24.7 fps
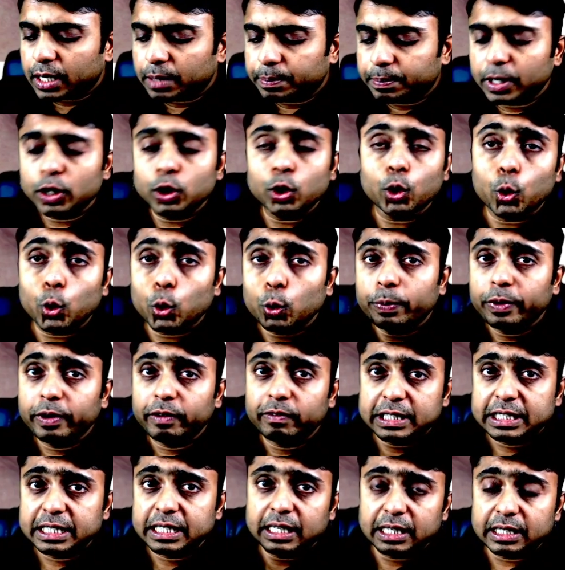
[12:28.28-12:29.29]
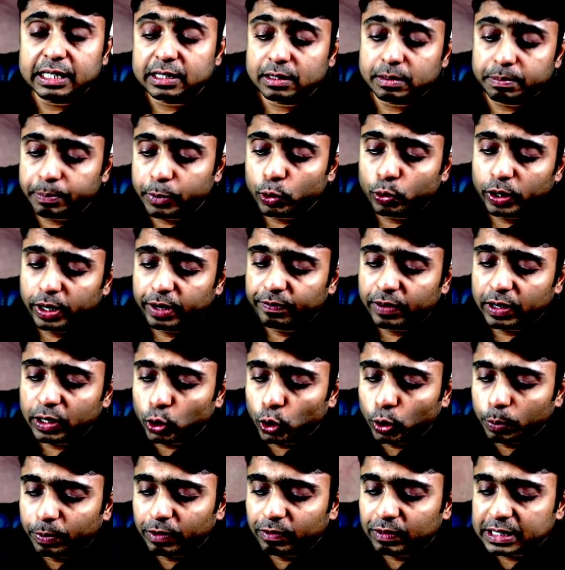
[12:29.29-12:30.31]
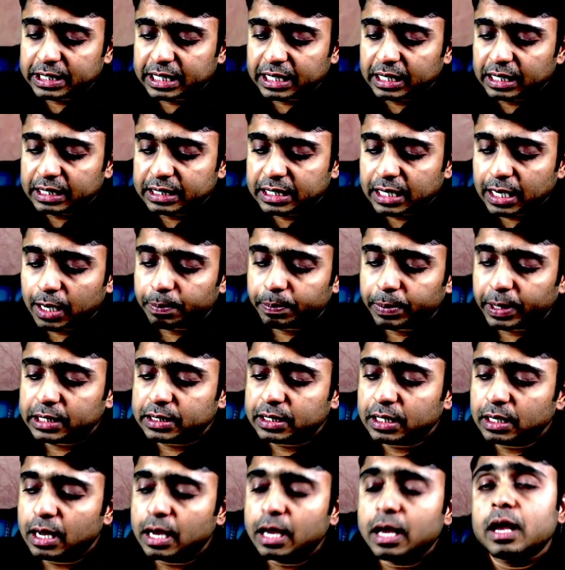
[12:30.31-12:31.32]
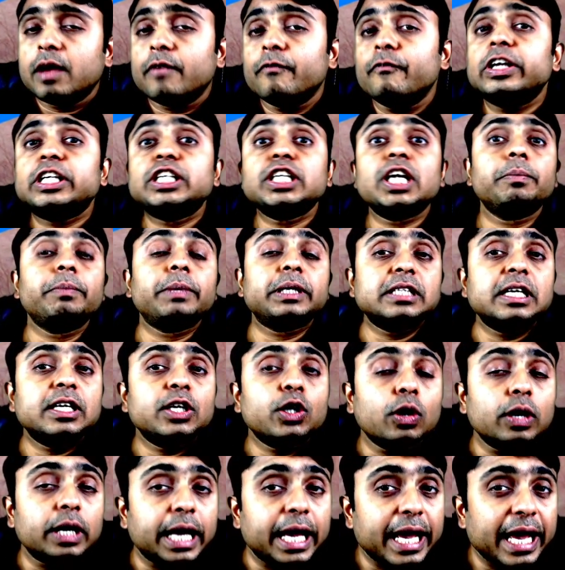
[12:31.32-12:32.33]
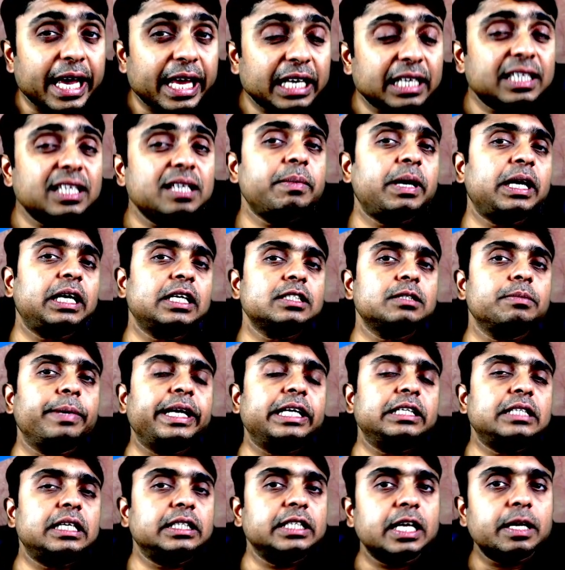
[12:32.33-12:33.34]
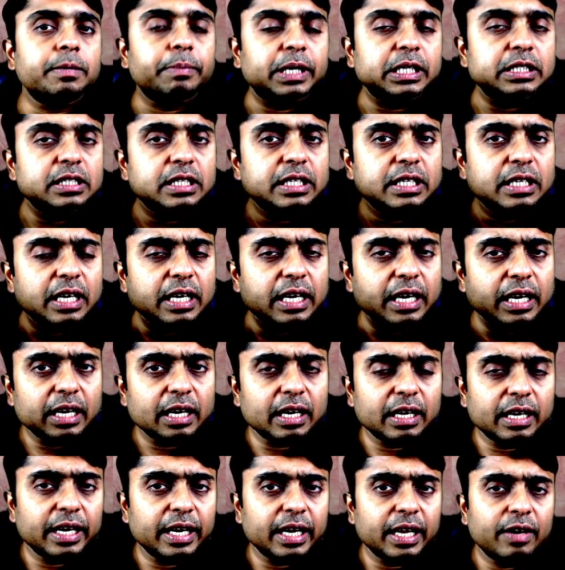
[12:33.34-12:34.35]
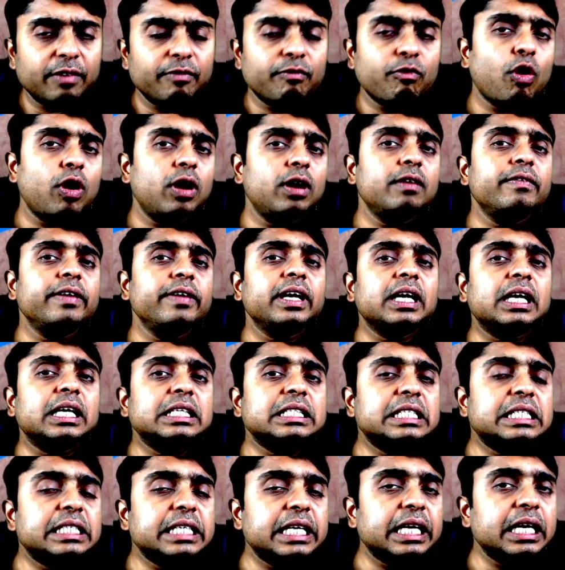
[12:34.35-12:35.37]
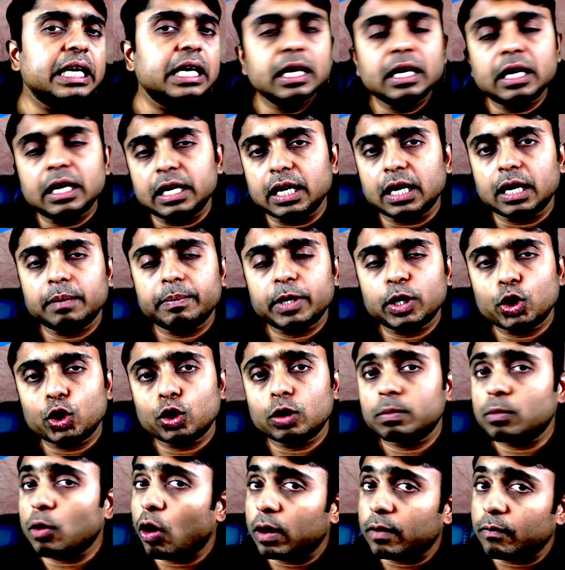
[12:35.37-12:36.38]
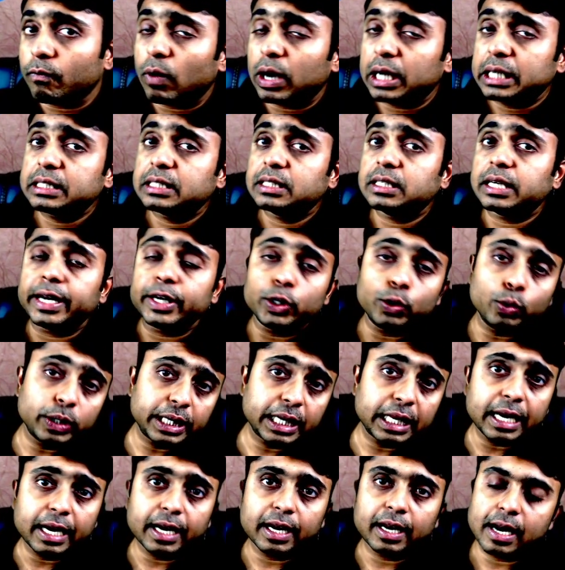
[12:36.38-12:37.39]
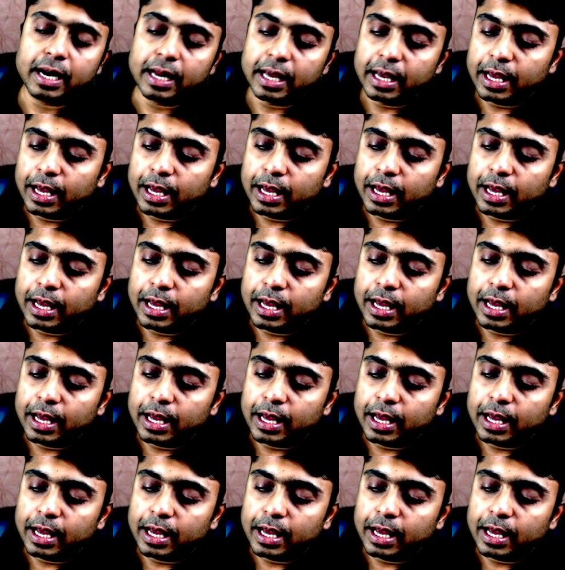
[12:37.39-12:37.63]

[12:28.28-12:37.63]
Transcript: grouped vesicles, beautiful grouped vesicles are present, which are present on erythematous base, and they're present involving a single dermatome on one side unilaterally.